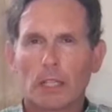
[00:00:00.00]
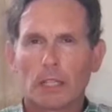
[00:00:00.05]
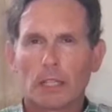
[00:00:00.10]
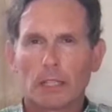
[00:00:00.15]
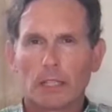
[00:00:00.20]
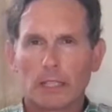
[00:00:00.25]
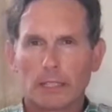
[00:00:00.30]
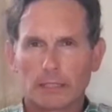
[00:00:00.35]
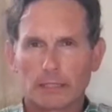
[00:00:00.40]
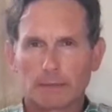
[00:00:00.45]

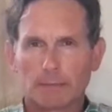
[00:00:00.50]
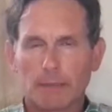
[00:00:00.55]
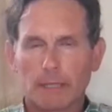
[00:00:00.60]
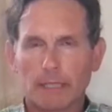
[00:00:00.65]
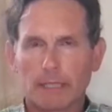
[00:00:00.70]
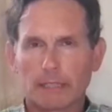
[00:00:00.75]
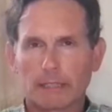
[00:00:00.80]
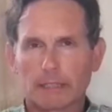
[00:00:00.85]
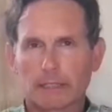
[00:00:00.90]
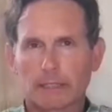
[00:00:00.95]
This
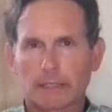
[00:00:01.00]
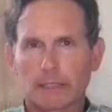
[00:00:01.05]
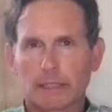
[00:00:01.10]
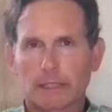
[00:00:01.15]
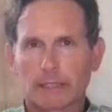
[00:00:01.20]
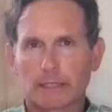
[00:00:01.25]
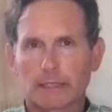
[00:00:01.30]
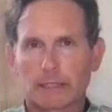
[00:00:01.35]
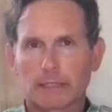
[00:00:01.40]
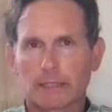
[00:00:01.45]
means
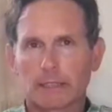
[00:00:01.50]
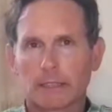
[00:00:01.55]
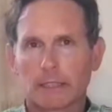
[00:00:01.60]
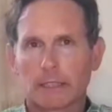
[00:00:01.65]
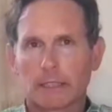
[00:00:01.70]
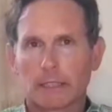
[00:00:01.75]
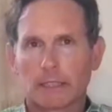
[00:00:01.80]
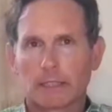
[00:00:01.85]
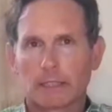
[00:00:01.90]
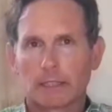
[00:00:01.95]
that
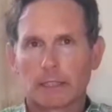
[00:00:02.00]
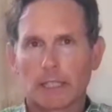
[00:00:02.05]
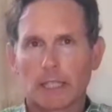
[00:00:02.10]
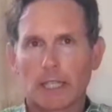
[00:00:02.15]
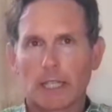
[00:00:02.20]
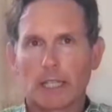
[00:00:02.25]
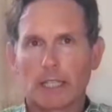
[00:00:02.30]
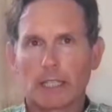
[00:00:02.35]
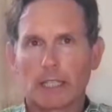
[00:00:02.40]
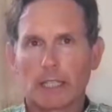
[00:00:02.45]

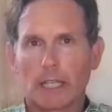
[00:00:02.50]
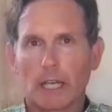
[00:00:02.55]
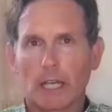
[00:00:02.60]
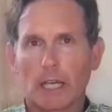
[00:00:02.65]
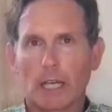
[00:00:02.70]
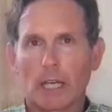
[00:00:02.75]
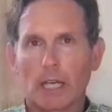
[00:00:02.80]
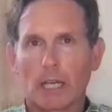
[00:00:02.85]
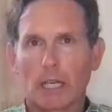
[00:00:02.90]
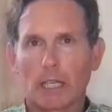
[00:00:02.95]
they
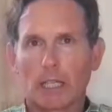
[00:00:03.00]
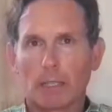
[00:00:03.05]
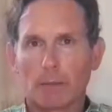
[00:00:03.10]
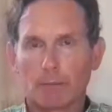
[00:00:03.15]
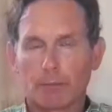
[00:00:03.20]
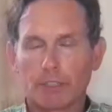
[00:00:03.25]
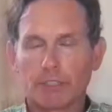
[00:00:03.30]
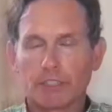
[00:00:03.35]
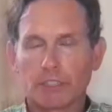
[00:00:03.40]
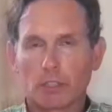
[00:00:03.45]
are
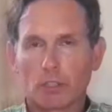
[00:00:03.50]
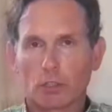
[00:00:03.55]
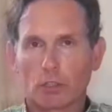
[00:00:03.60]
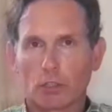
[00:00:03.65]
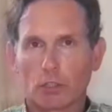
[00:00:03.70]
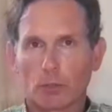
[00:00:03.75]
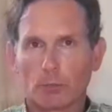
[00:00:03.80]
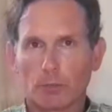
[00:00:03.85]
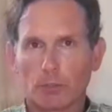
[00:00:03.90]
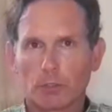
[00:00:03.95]
imprinted on
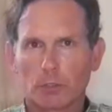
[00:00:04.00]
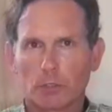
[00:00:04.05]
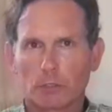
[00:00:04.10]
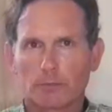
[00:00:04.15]
humans